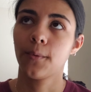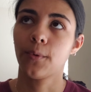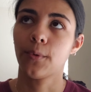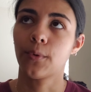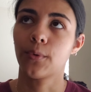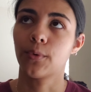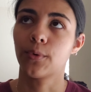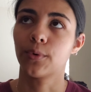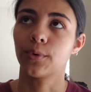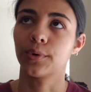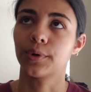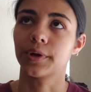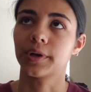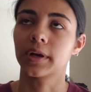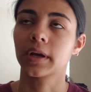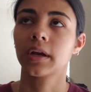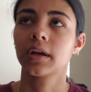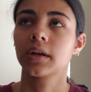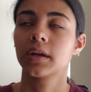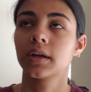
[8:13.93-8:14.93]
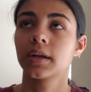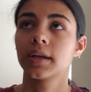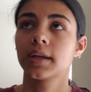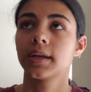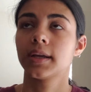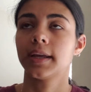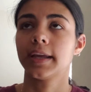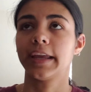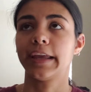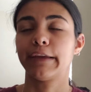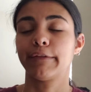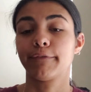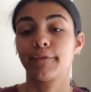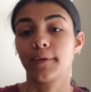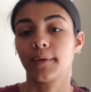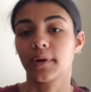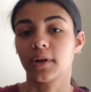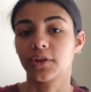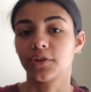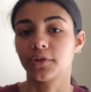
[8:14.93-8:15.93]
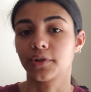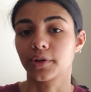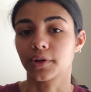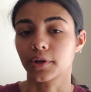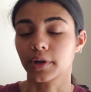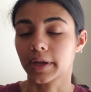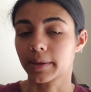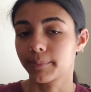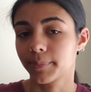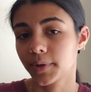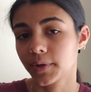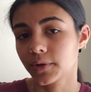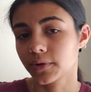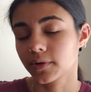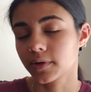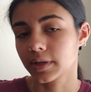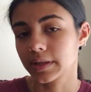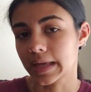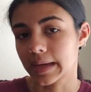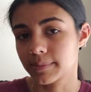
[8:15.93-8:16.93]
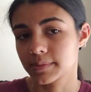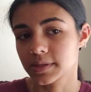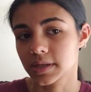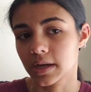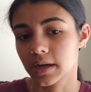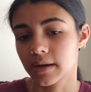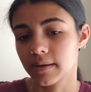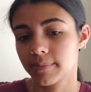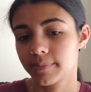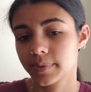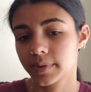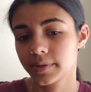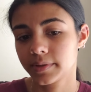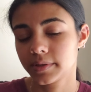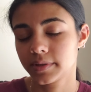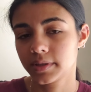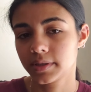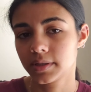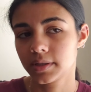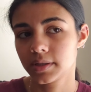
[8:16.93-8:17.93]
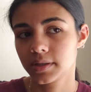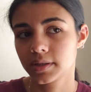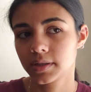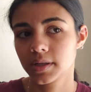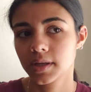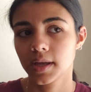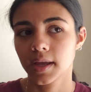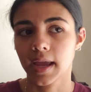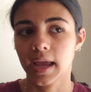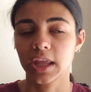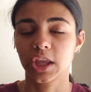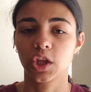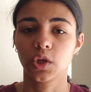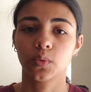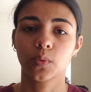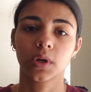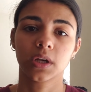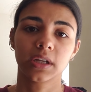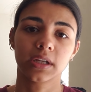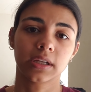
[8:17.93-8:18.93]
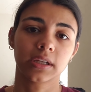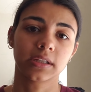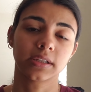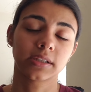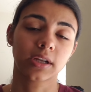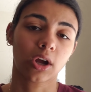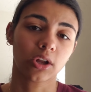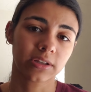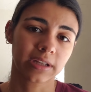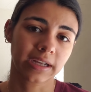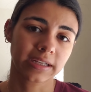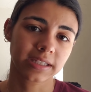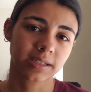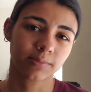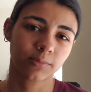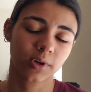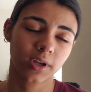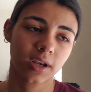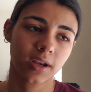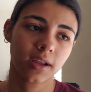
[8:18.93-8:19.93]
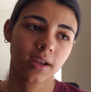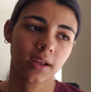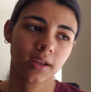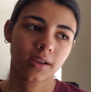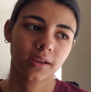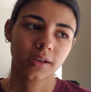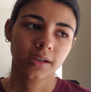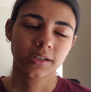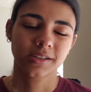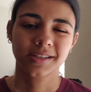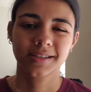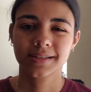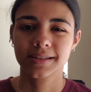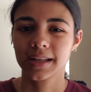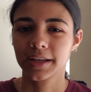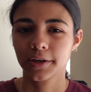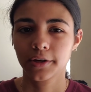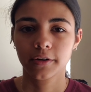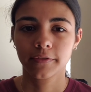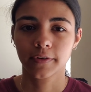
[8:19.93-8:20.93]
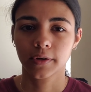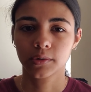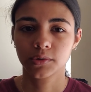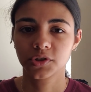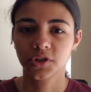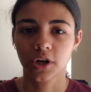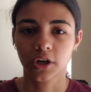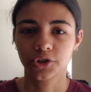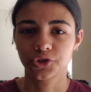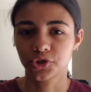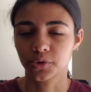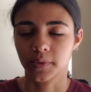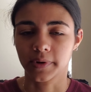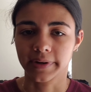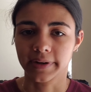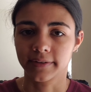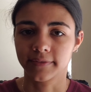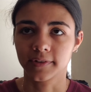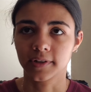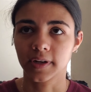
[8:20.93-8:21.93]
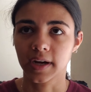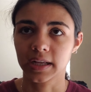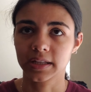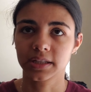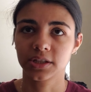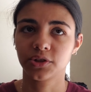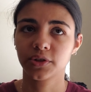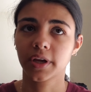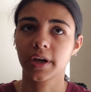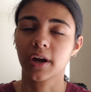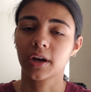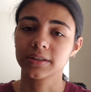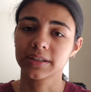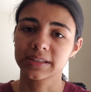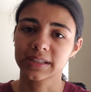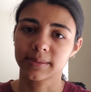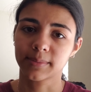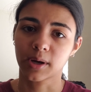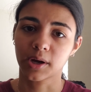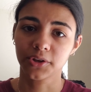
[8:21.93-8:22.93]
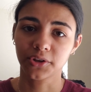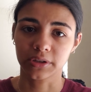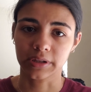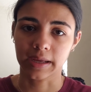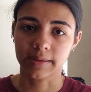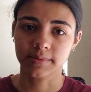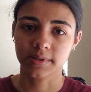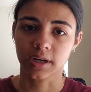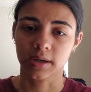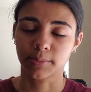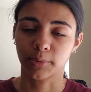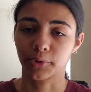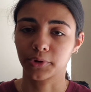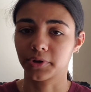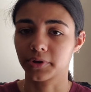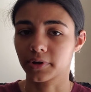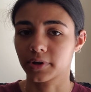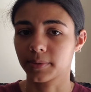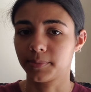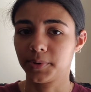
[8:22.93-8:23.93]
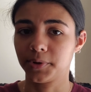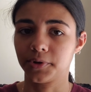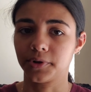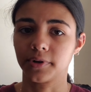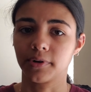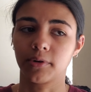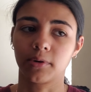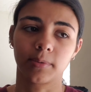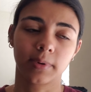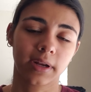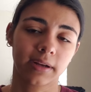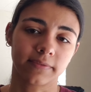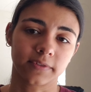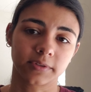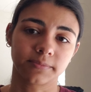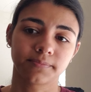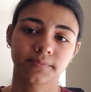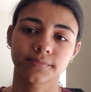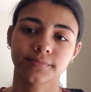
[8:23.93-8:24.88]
Or if you're on your computer or laptop and you want to contact someone, just let your phone charge or whatever, and then you can contact them on your laptop or your computer or whatever.